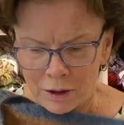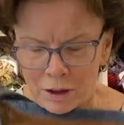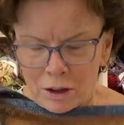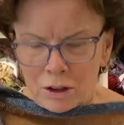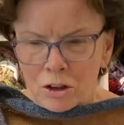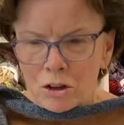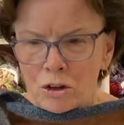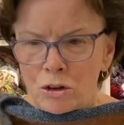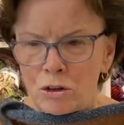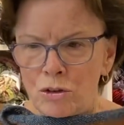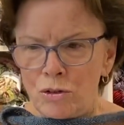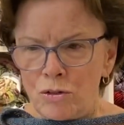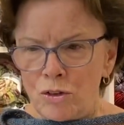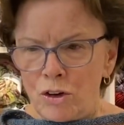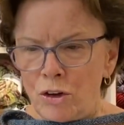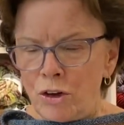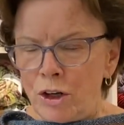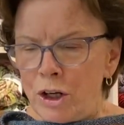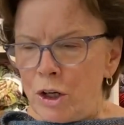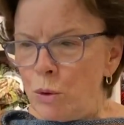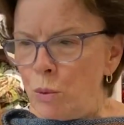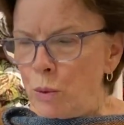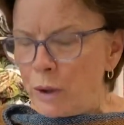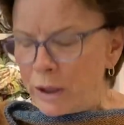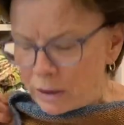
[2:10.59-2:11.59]
Goes very
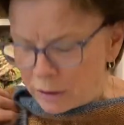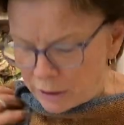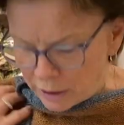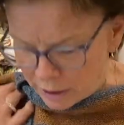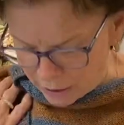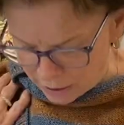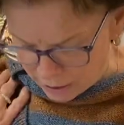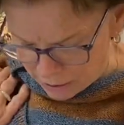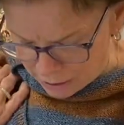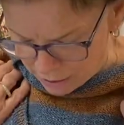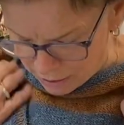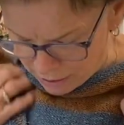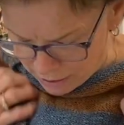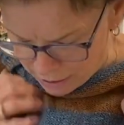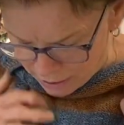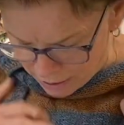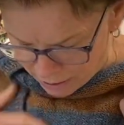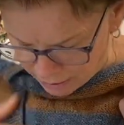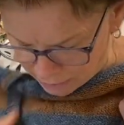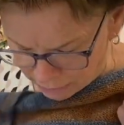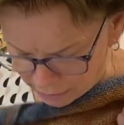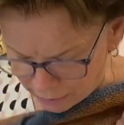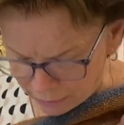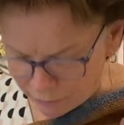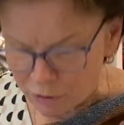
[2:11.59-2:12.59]
quickly. I
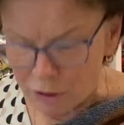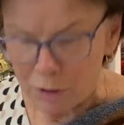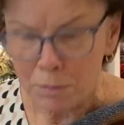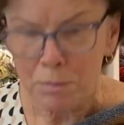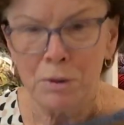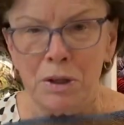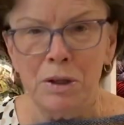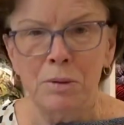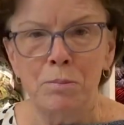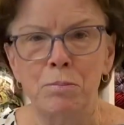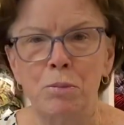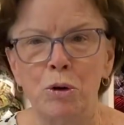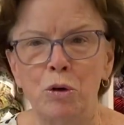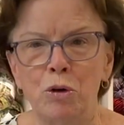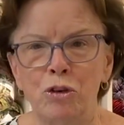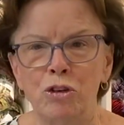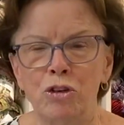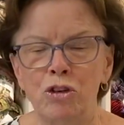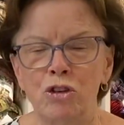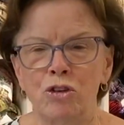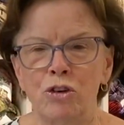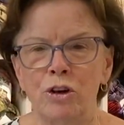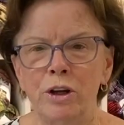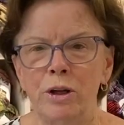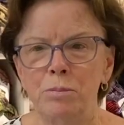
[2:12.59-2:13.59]
love the big bold
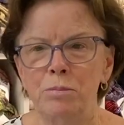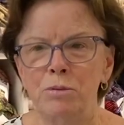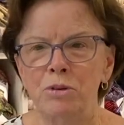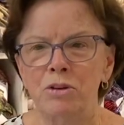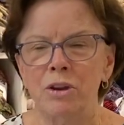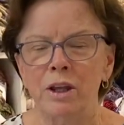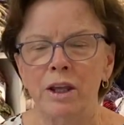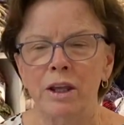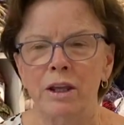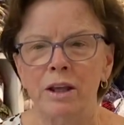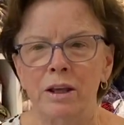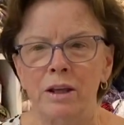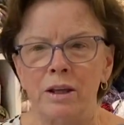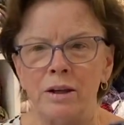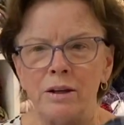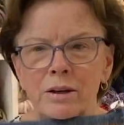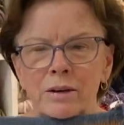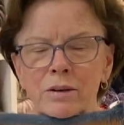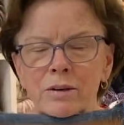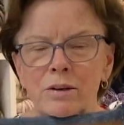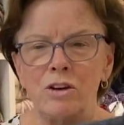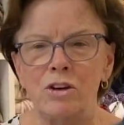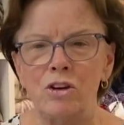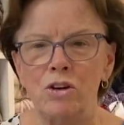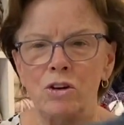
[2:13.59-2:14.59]
stripes, and
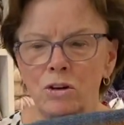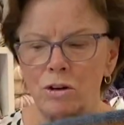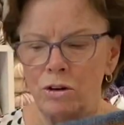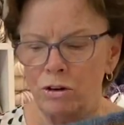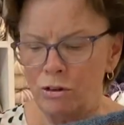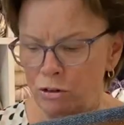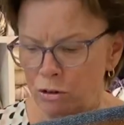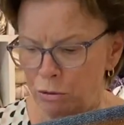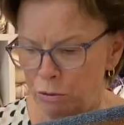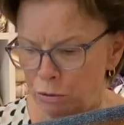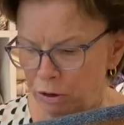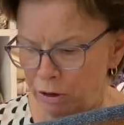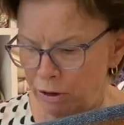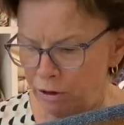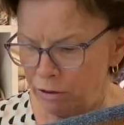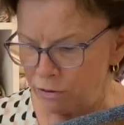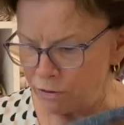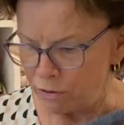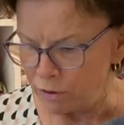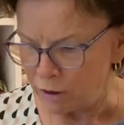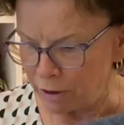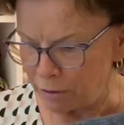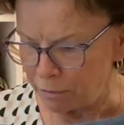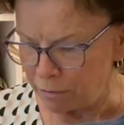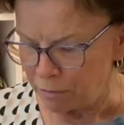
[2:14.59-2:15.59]
the yarn is really
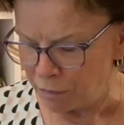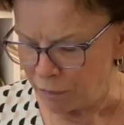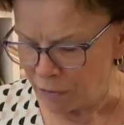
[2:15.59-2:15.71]
fun.